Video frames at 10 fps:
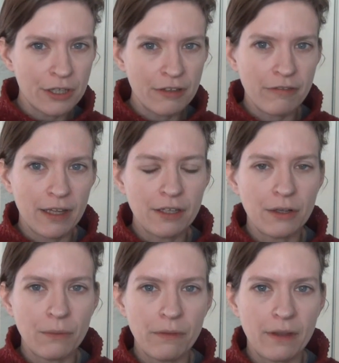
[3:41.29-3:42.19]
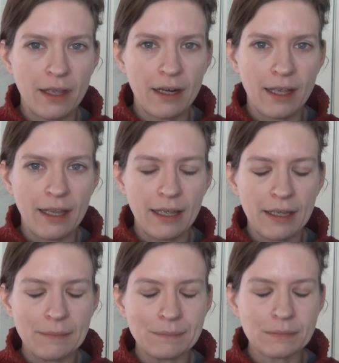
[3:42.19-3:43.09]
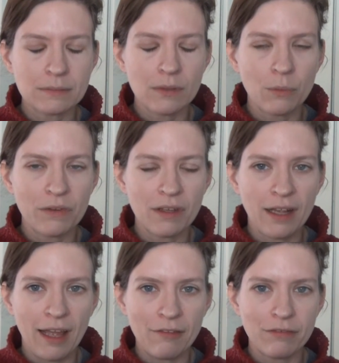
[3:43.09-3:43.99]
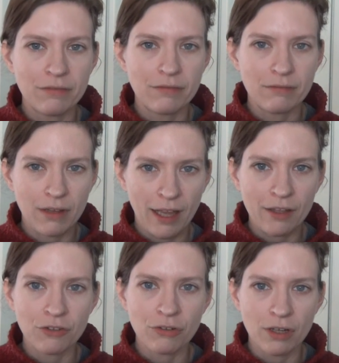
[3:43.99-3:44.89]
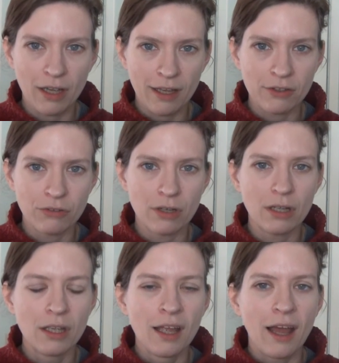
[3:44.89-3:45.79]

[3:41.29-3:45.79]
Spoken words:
If I'd known that I was going to have extra,